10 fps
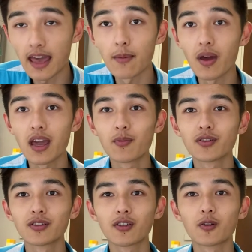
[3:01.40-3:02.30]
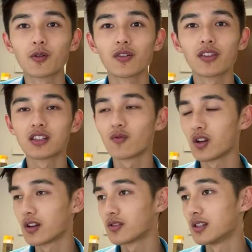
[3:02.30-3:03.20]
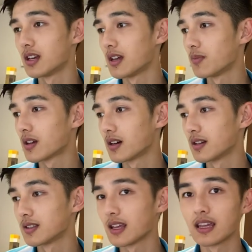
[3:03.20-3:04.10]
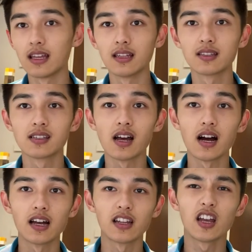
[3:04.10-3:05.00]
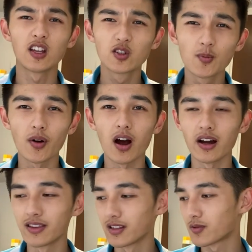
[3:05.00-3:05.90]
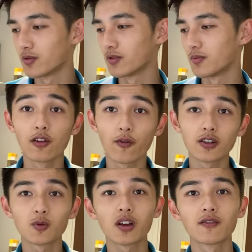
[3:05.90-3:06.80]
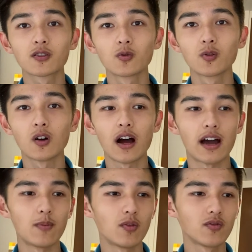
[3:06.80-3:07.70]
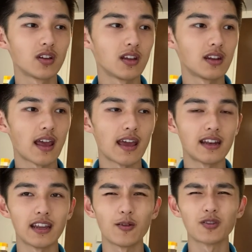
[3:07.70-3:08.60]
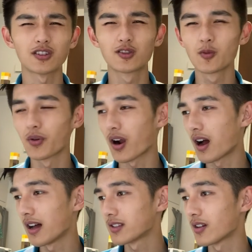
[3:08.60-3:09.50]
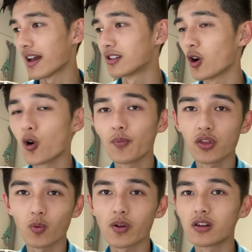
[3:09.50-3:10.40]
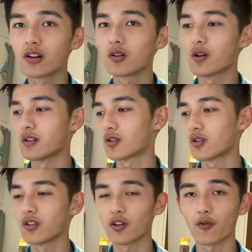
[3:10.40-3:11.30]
am able to record this video today because it is not super hot in this room. The first week of school, I moved in and it was super hot, so I had to open the window and turn on the